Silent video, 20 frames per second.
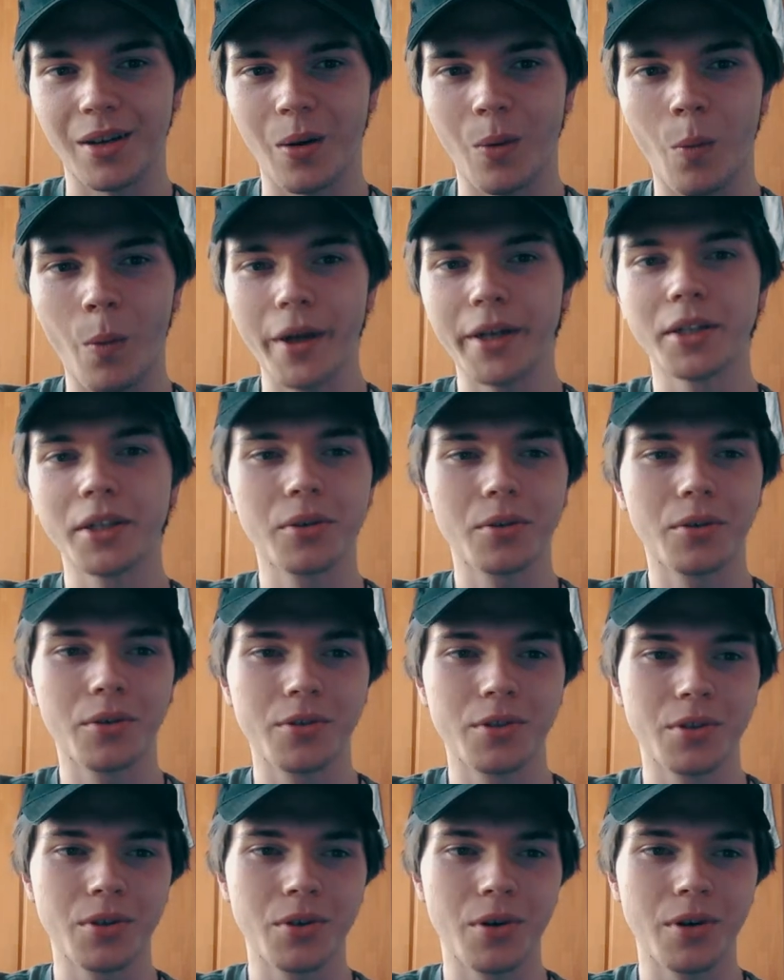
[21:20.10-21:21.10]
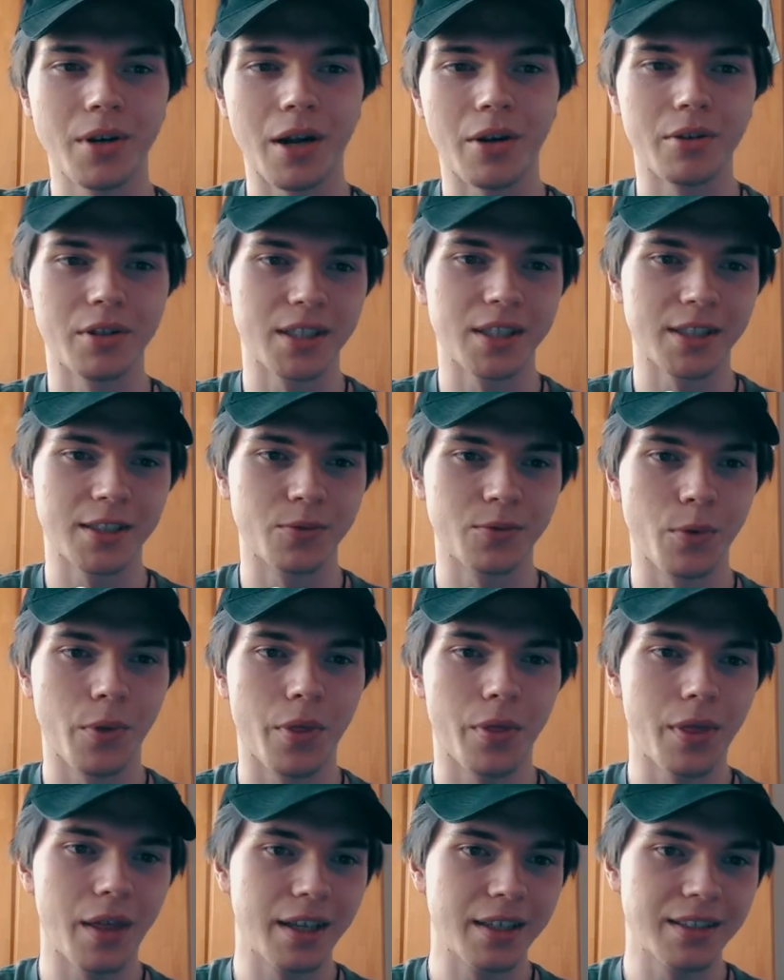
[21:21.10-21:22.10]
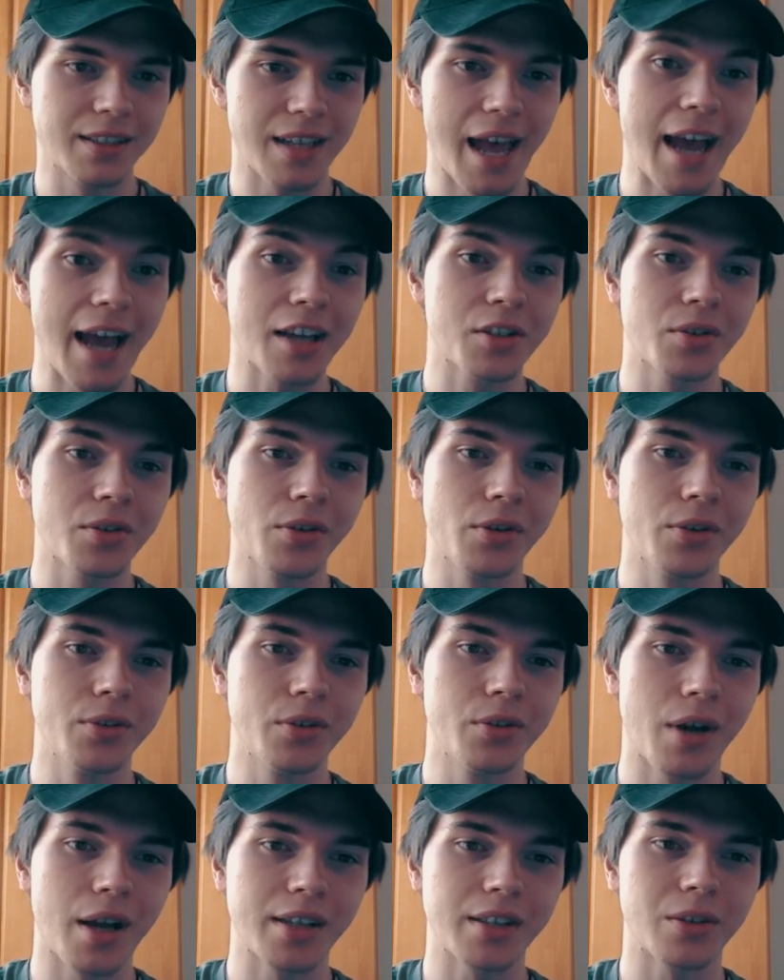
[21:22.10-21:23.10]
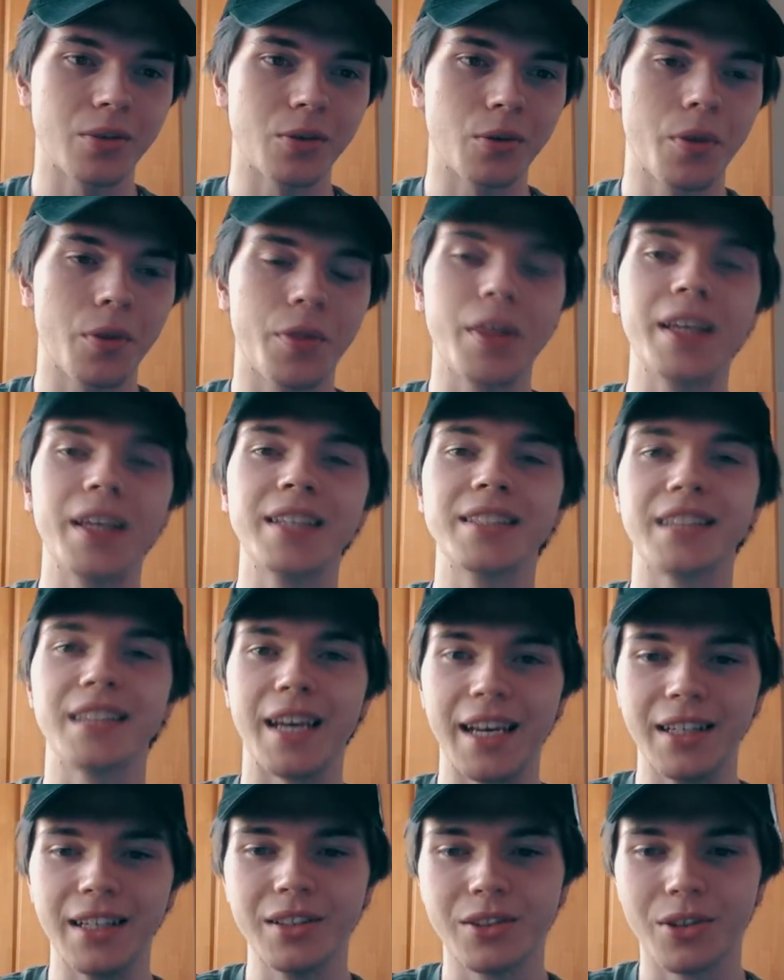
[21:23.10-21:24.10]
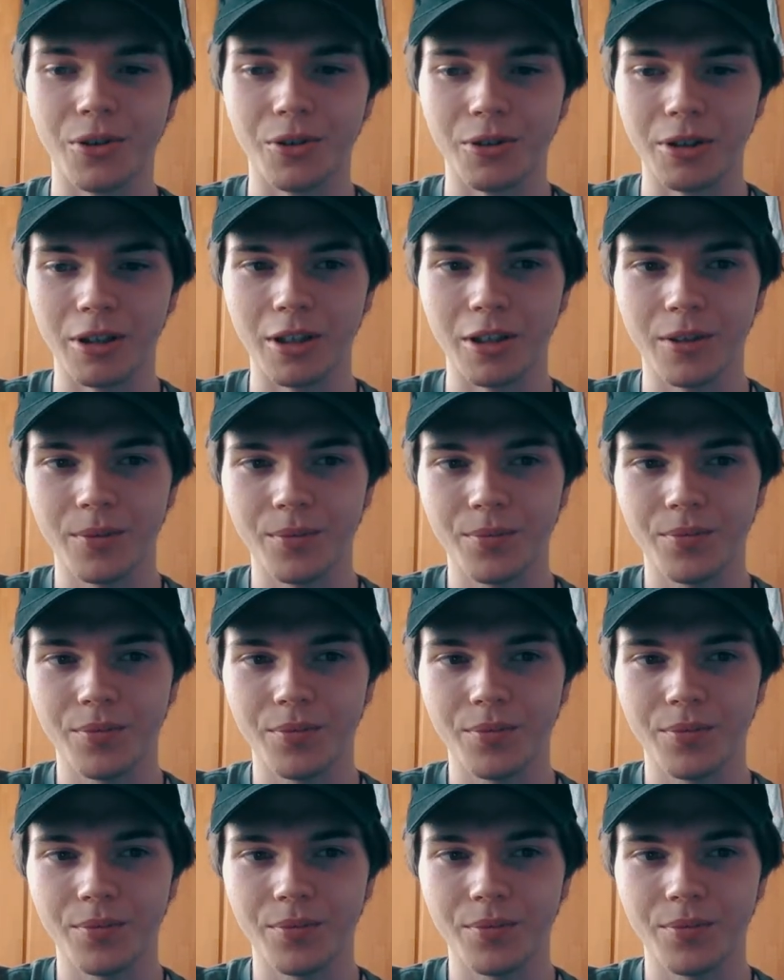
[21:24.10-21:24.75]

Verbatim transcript: whether to concern ourselves with things external to us or things internal.